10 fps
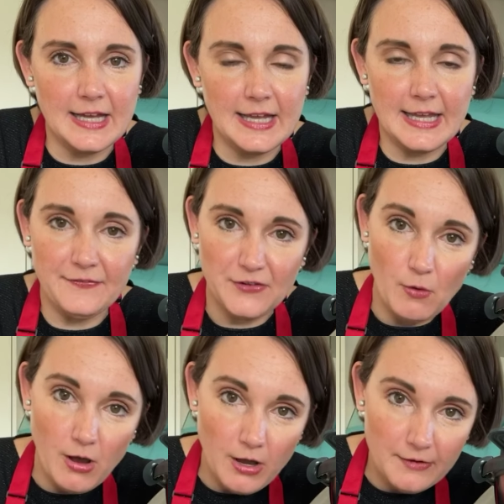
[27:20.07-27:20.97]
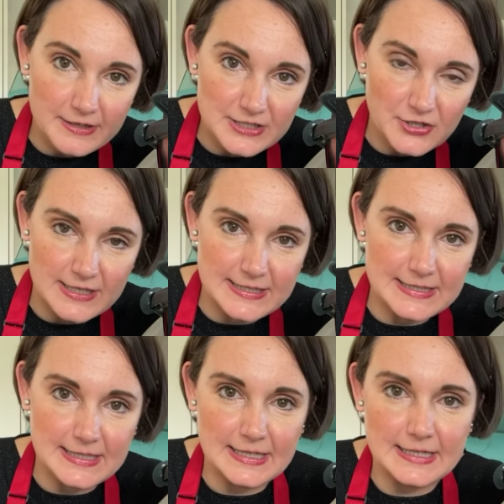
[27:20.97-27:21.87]
If you are
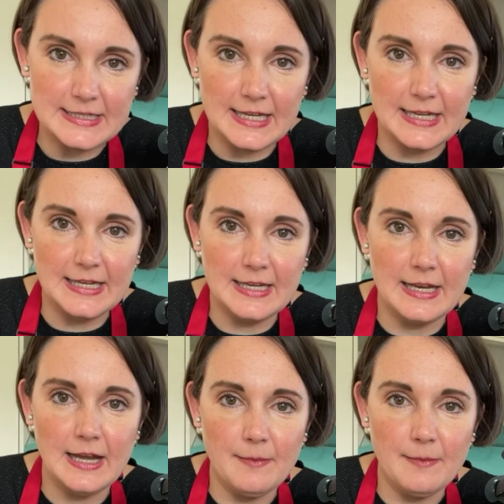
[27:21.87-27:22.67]
interested in